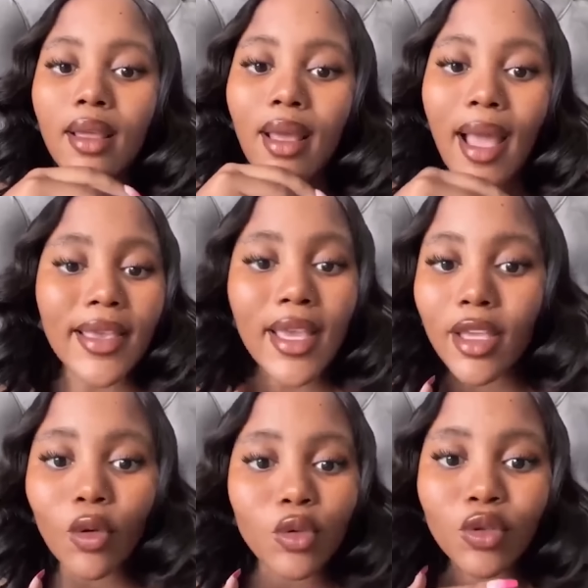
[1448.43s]
hanya
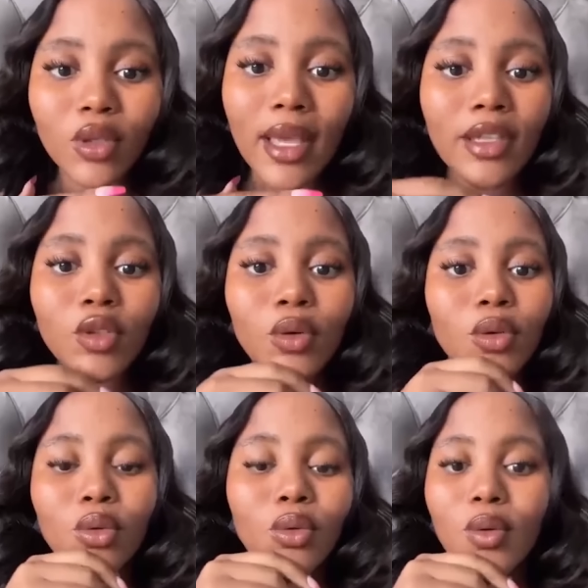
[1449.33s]
who shoot a shot,
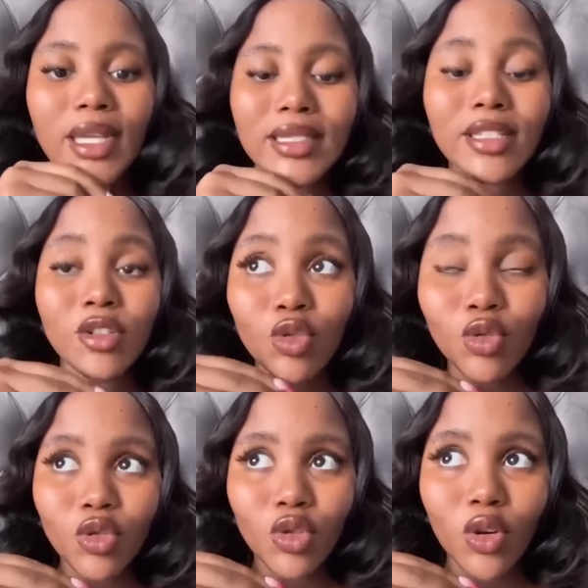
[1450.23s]
no guys, in you shoot your
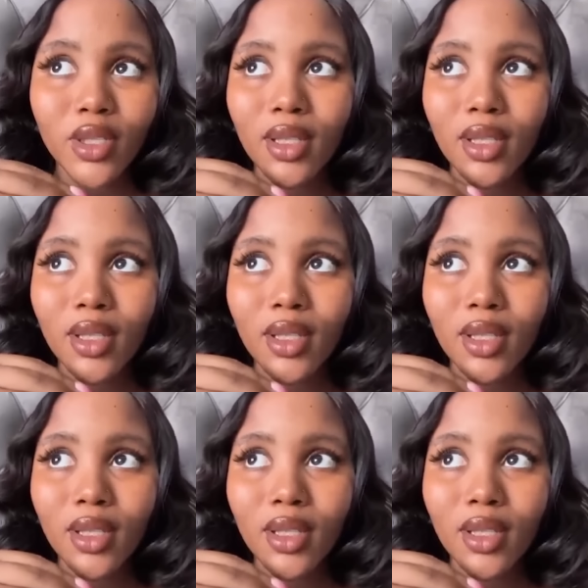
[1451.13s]
shot.